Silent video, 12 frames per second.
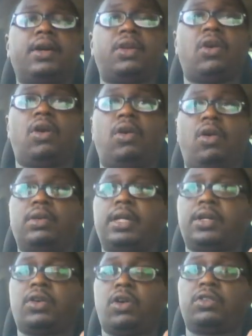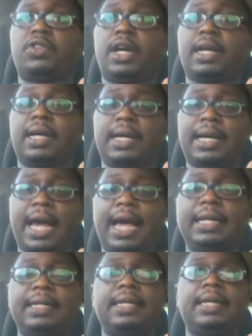a law, under the contract,
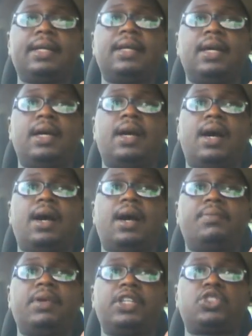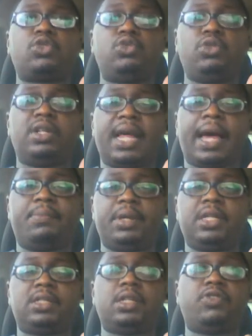can exclude
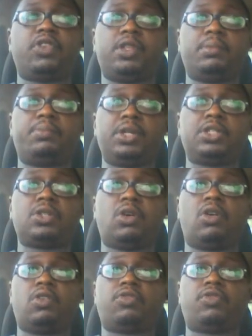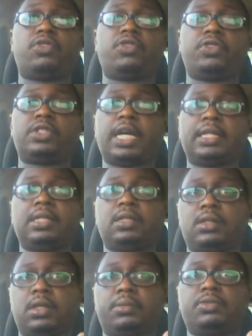liability for the breach of
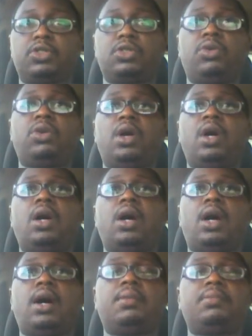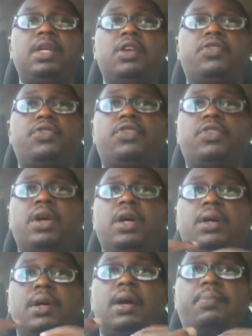certain terms. So, if
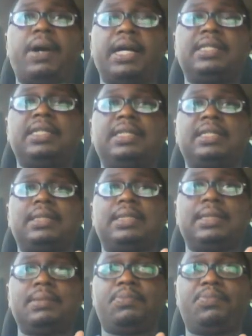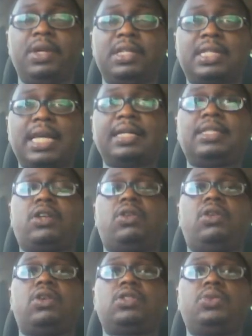parties insert a
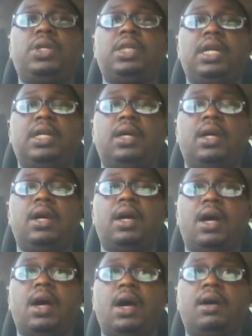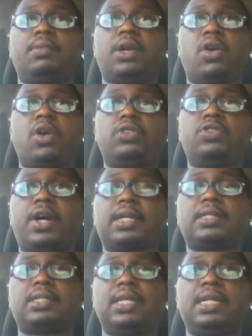clause within a
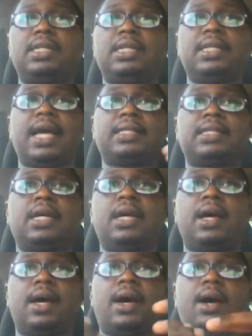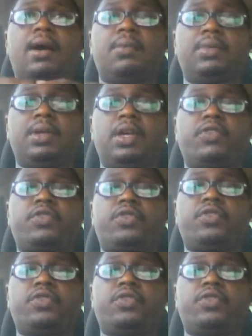contract stating that if